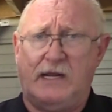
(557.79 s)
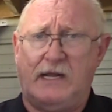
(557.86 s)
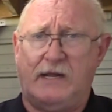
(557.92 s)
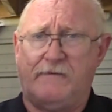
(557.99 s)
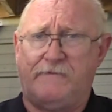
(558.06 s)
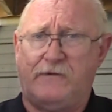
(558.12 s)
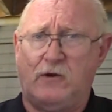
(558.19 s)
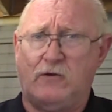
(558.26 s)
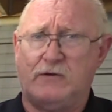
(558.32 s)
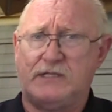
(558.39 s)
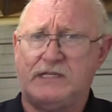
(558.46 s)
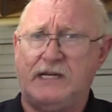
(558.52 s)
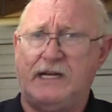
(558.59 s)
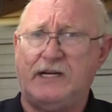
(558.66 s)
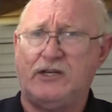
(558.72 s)
If you
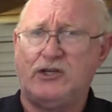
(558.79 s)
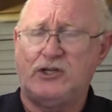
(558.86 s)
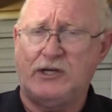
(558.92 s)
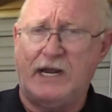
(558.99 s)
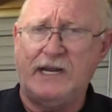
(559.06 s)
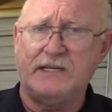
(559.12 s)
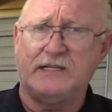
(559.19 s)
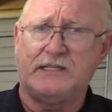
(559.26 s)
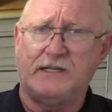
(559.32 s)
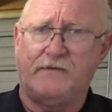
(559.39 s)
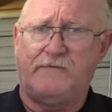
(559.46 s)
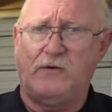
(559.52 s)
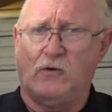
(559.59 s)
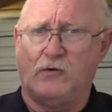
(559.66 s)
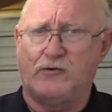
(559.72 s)
see changes in
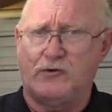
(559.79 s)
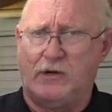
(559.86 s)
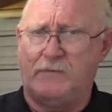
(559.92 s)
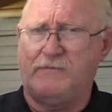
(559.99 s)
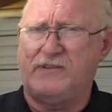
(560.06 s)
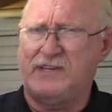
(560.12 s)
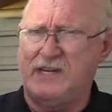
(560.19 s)
fuel trim,